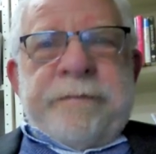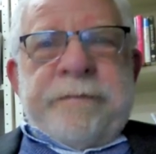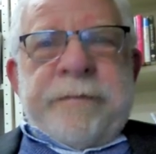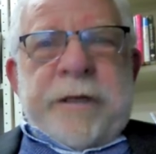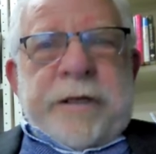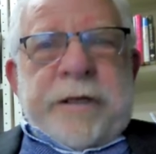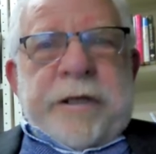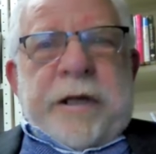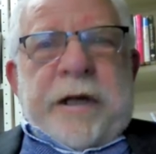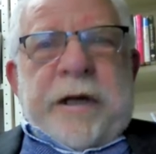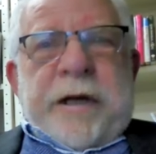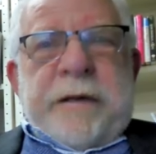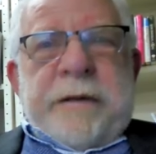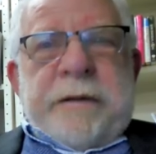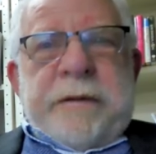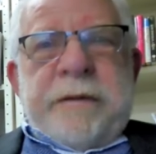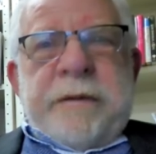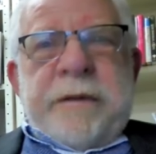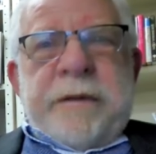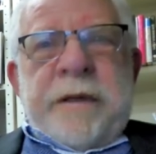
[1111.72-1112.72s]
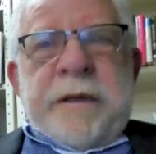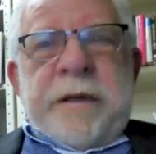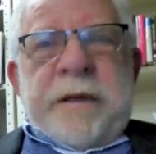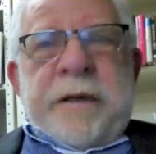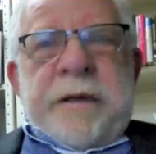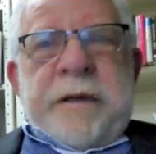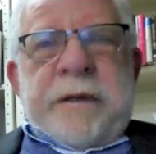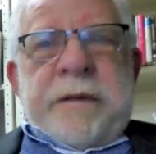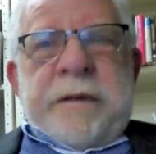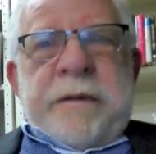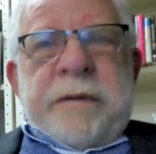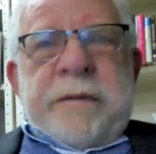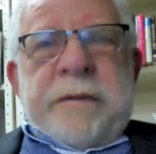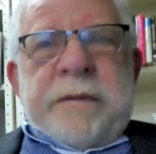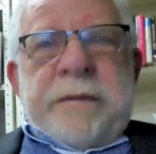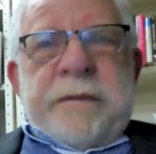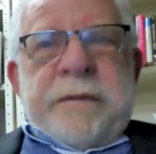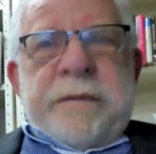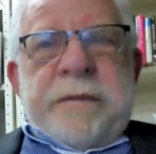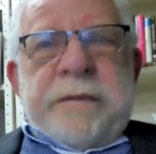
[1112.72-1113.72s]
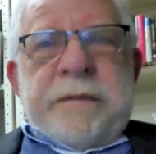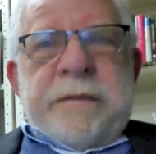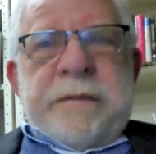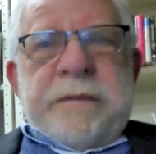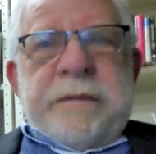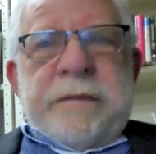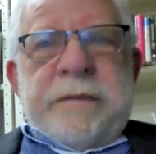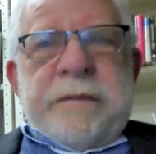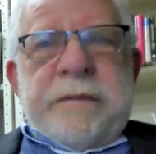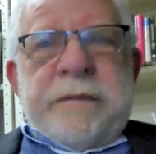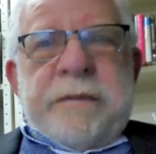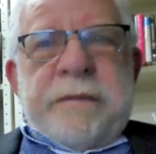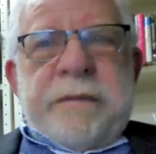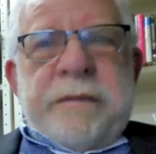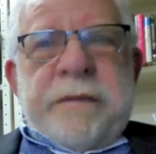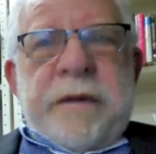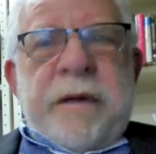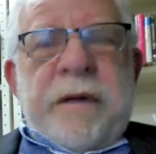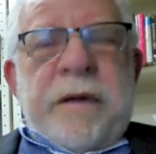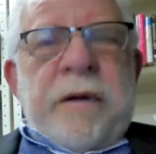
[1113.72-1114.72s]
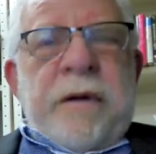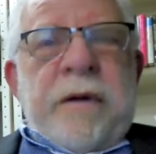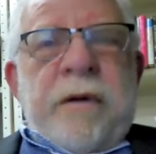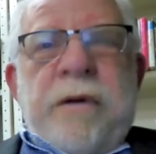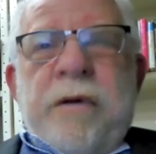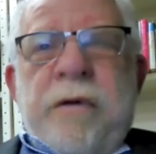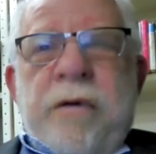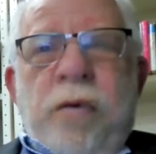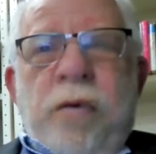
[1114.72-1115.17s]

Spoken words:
[no speech]